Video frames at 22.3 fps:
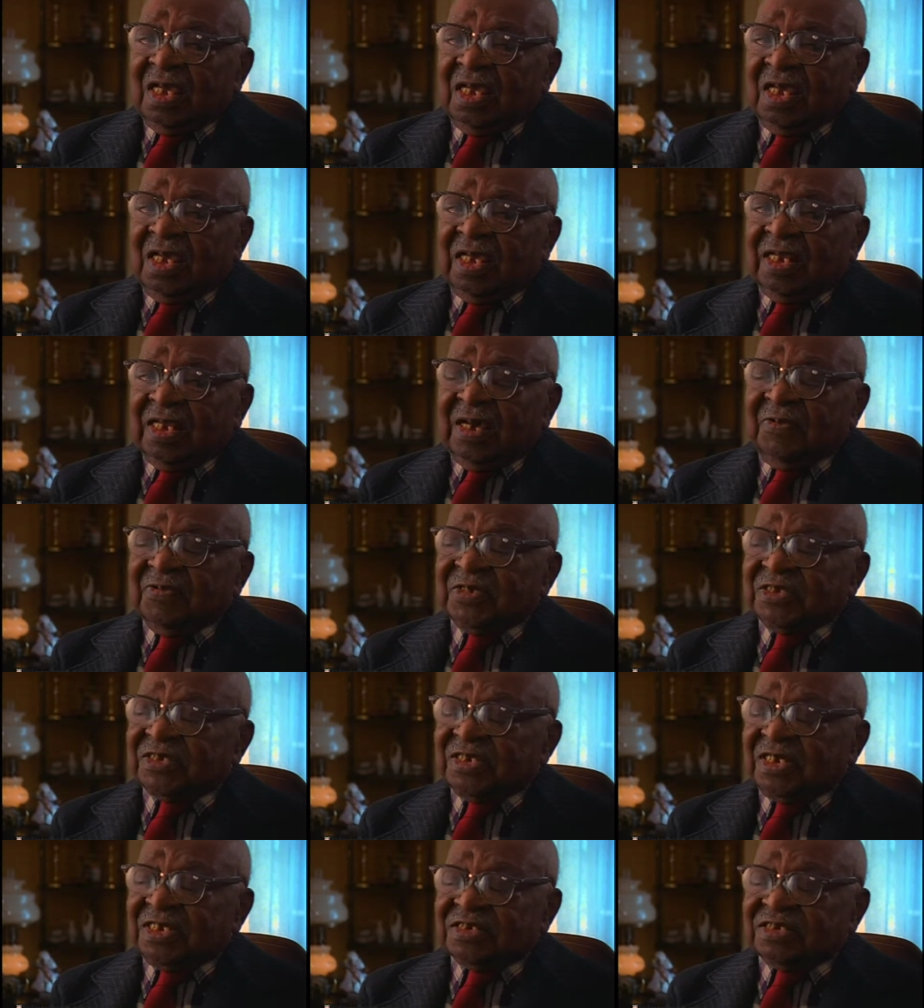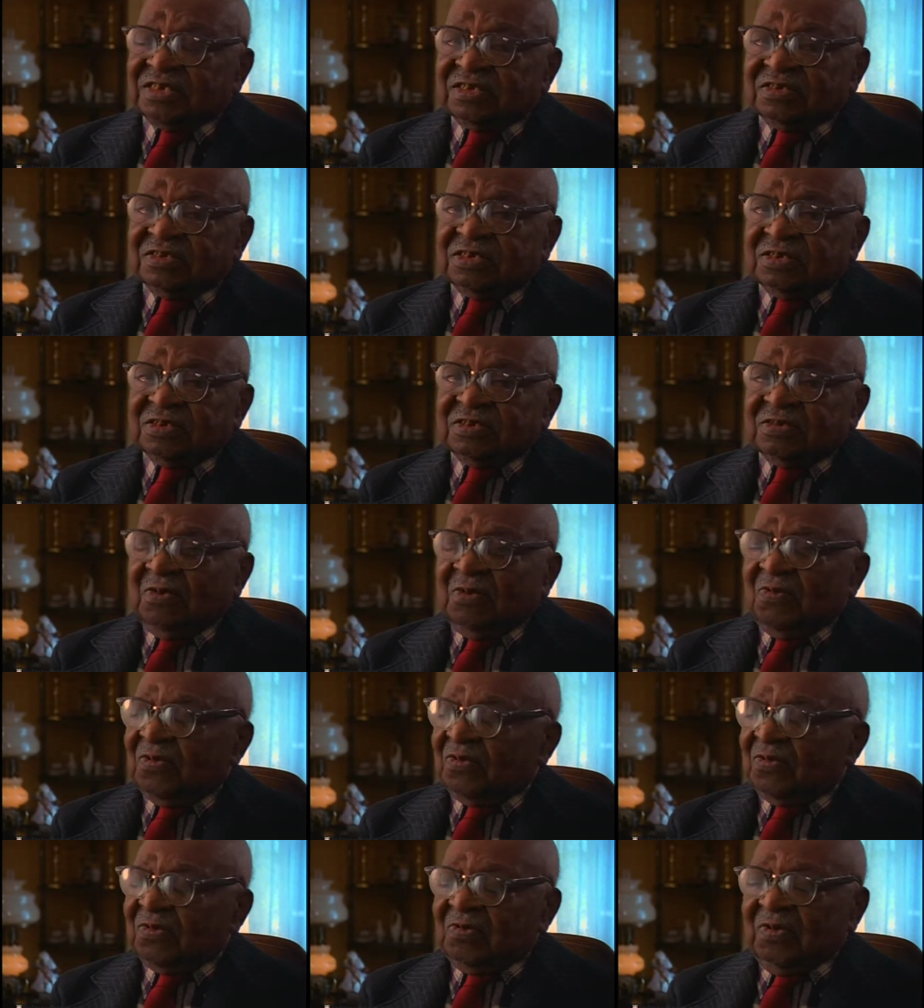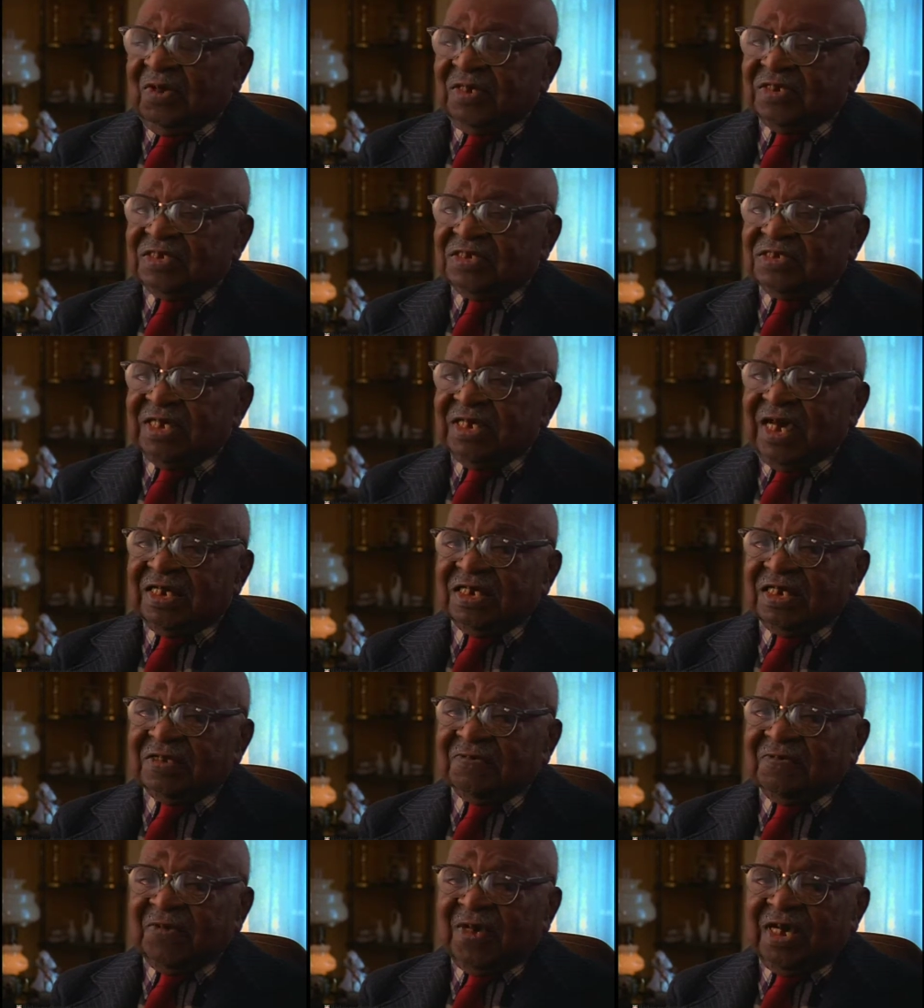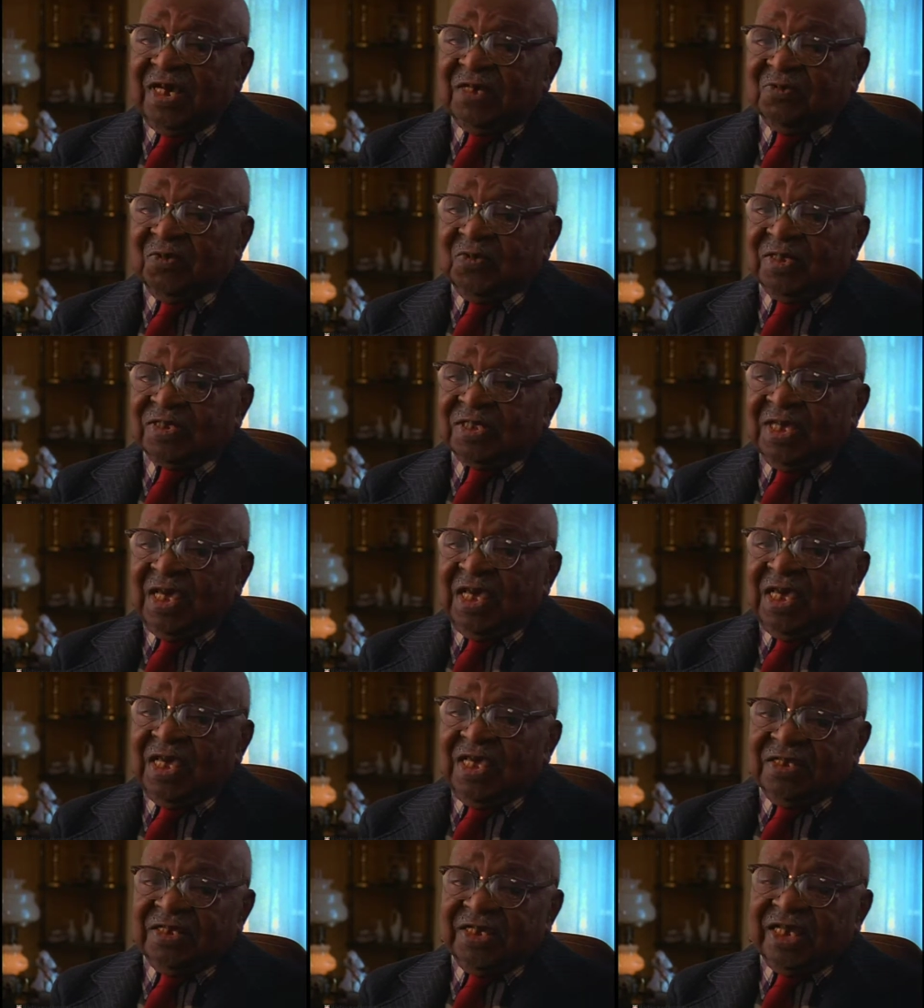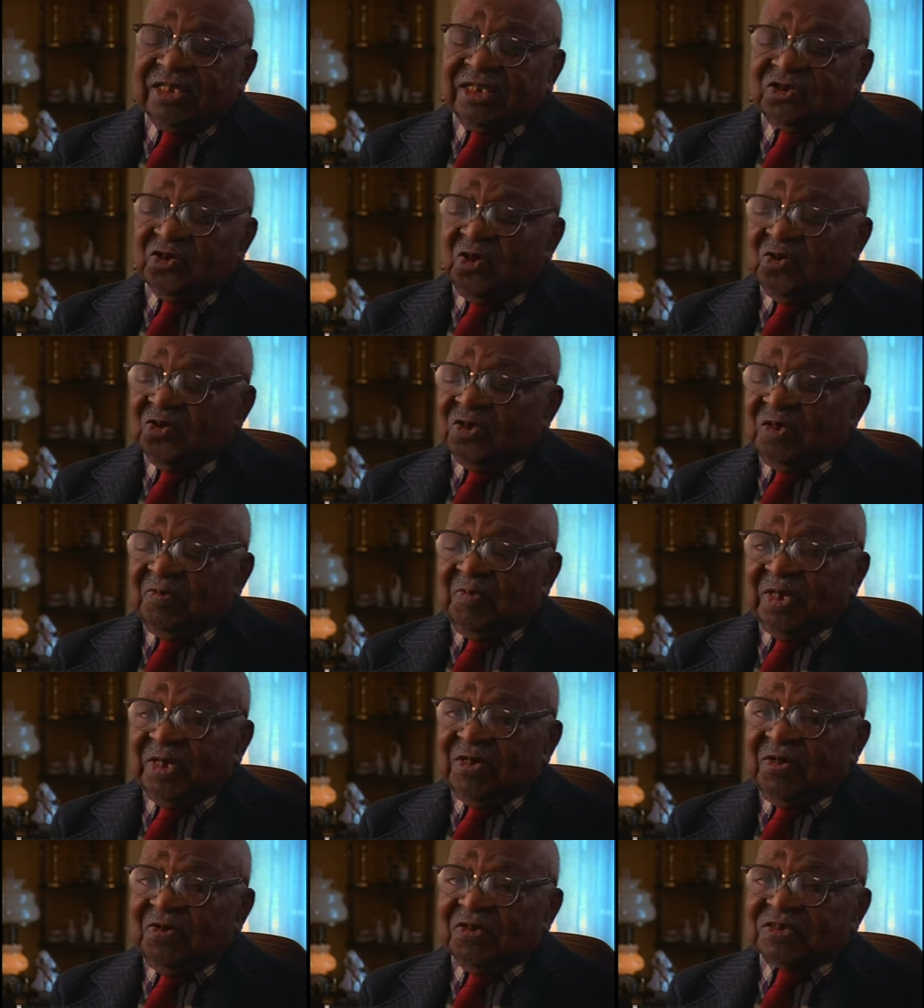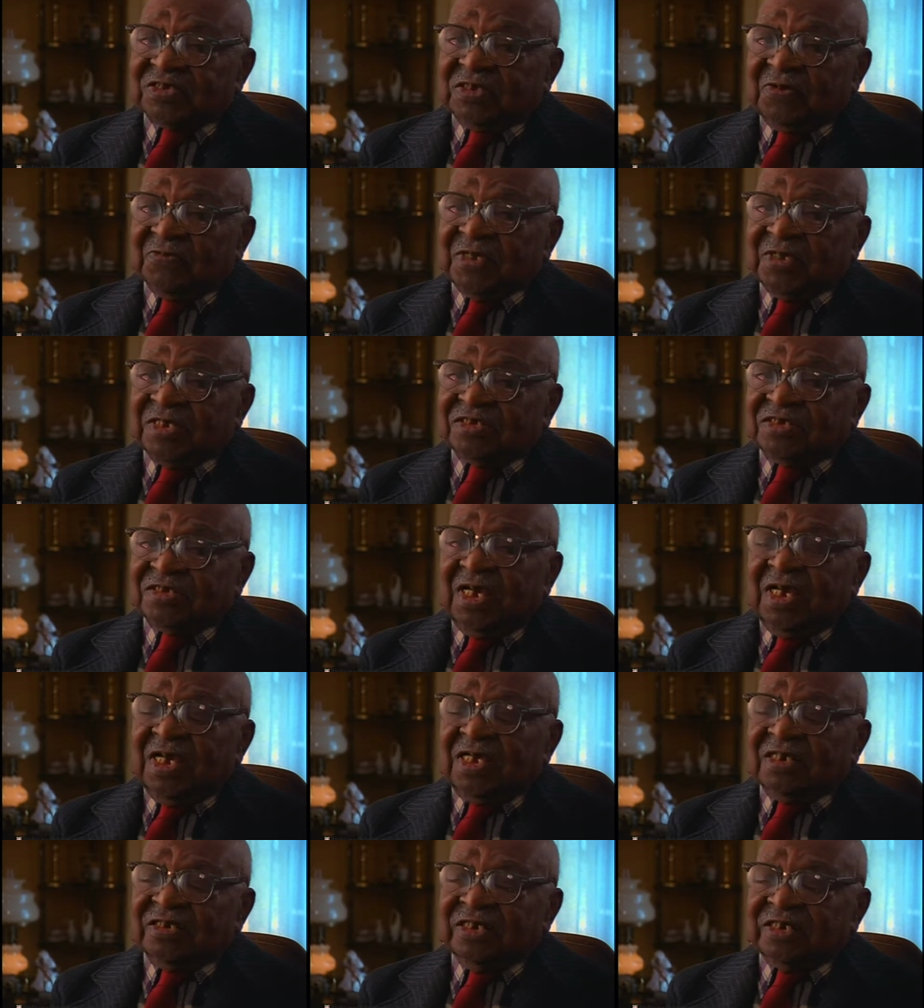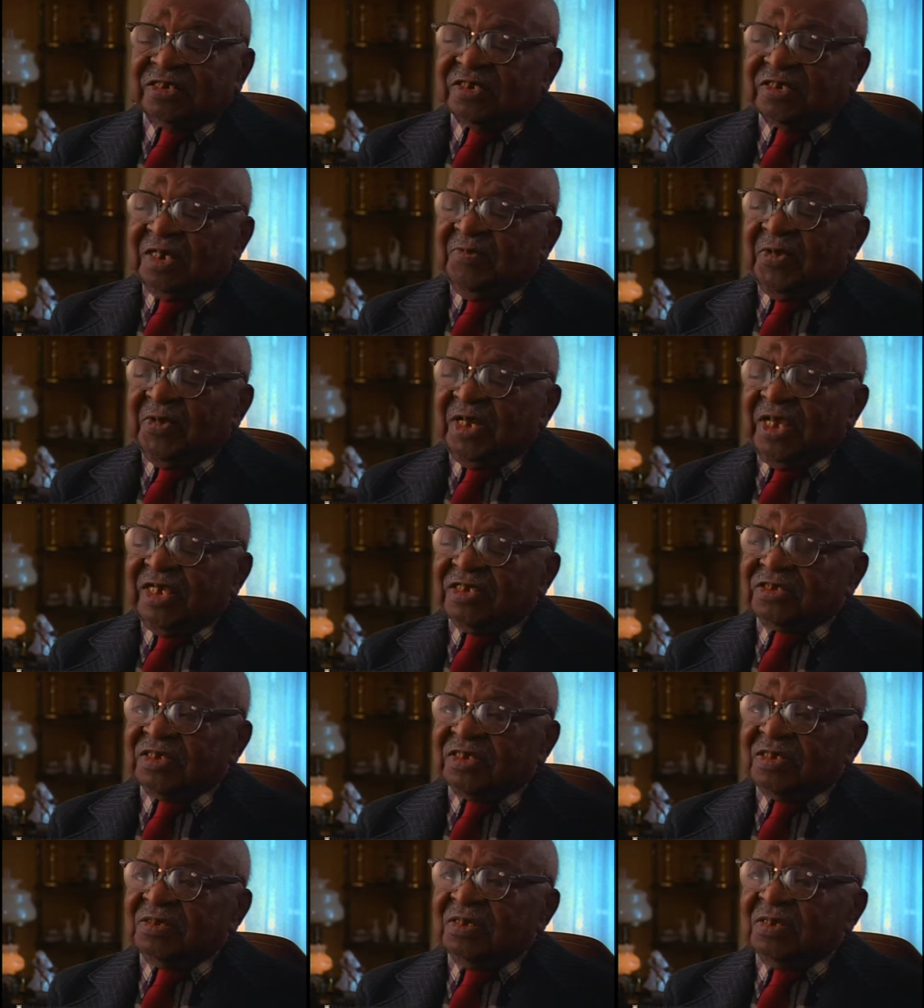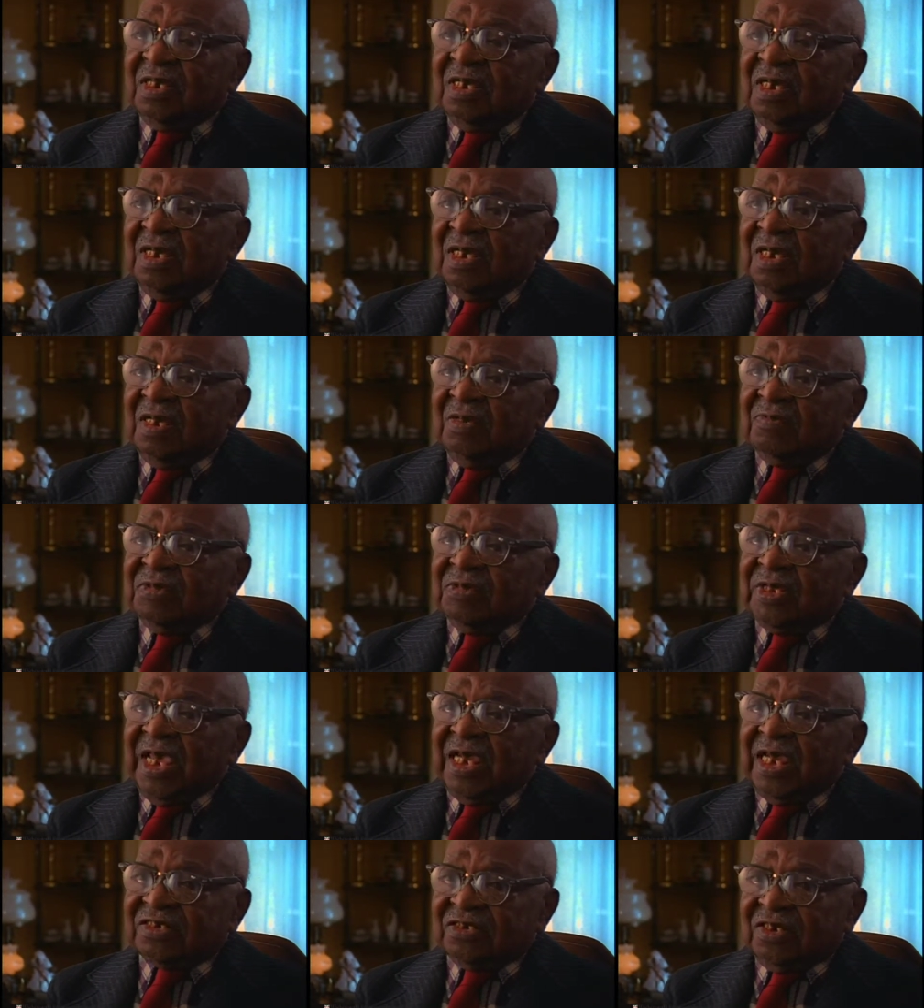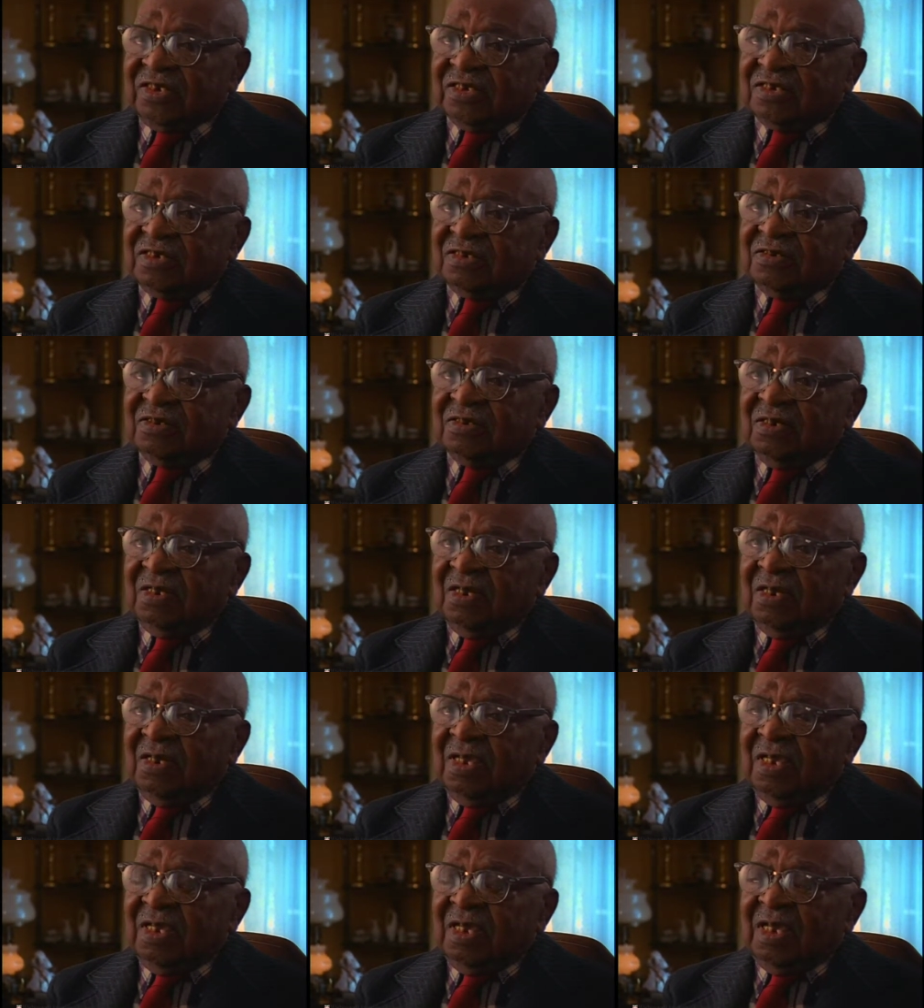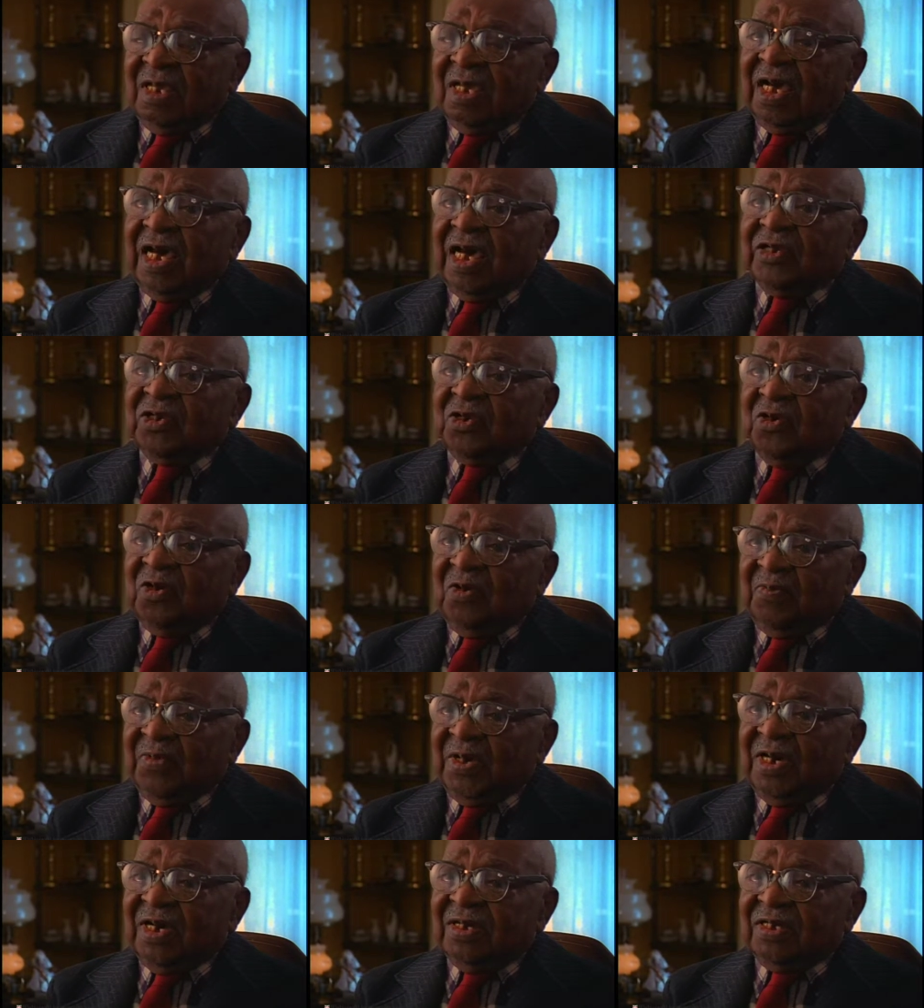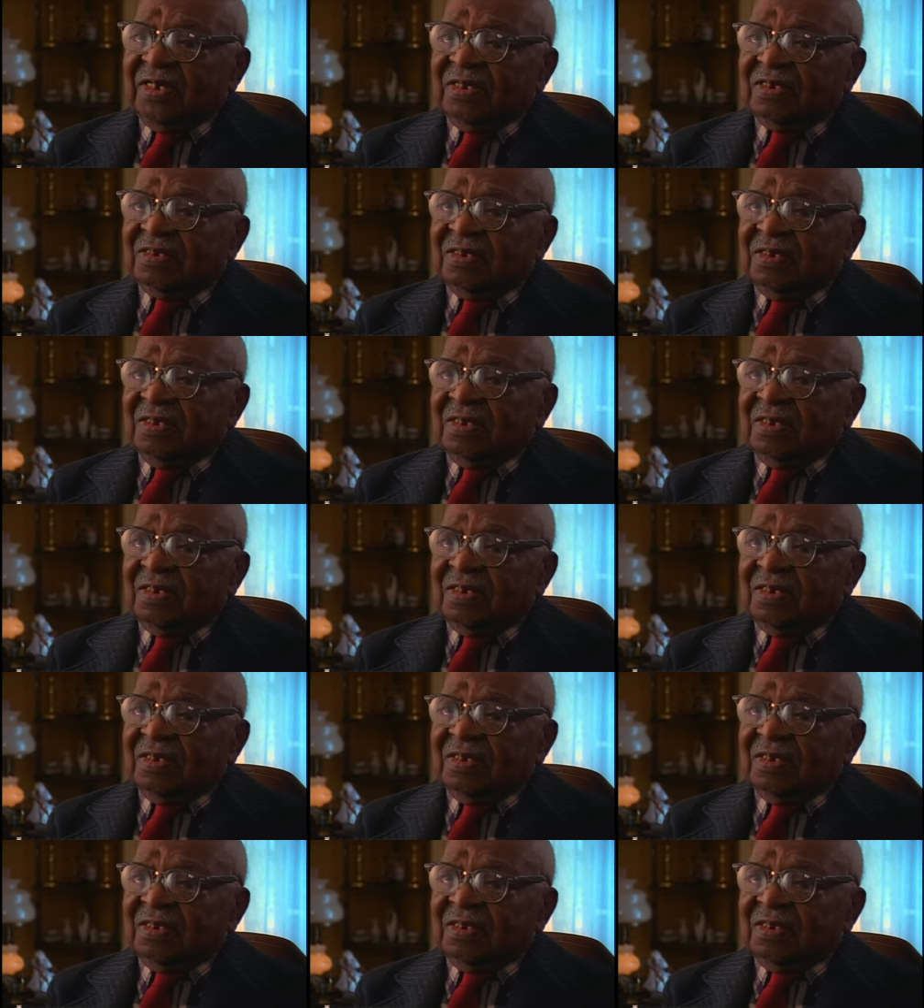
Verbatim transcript: And I was just wasn't satisfied with that union because of its discrimination tactics. I knew about it.